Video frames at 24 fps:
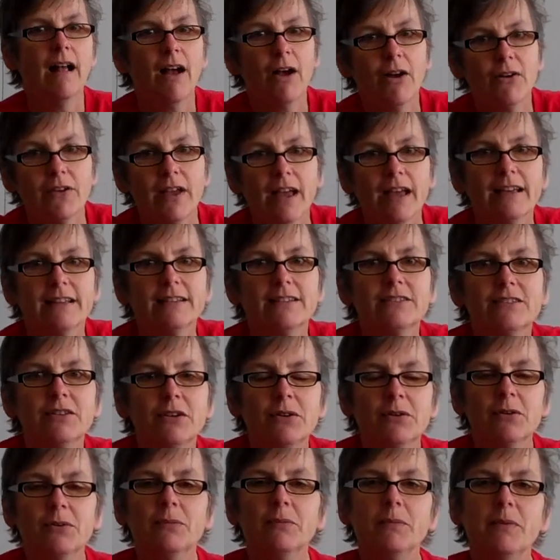Okay,
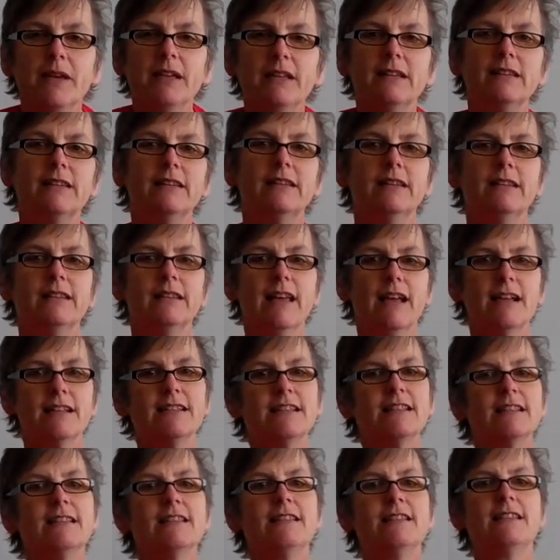so in
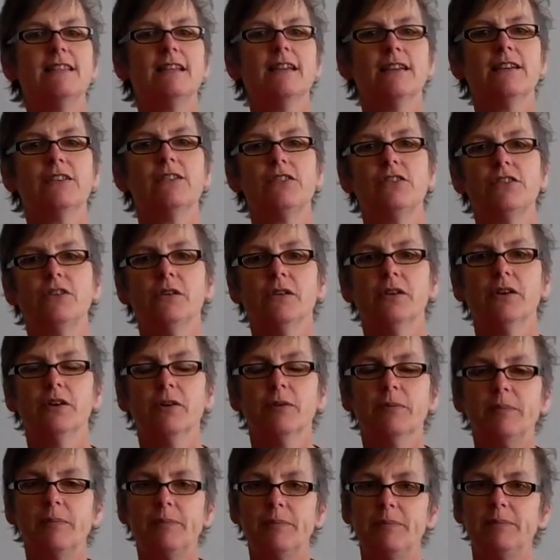lesson 6,
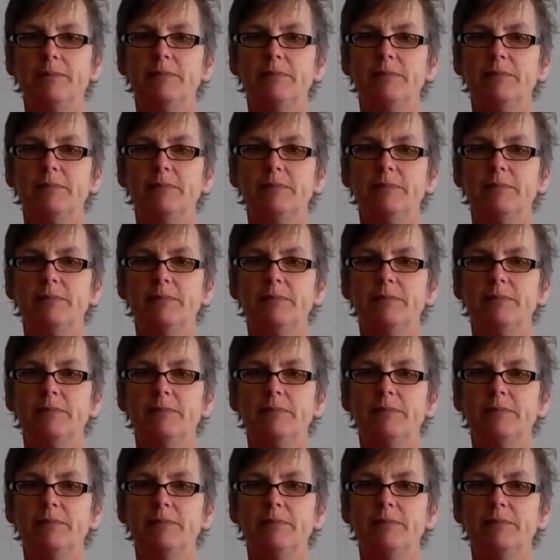you're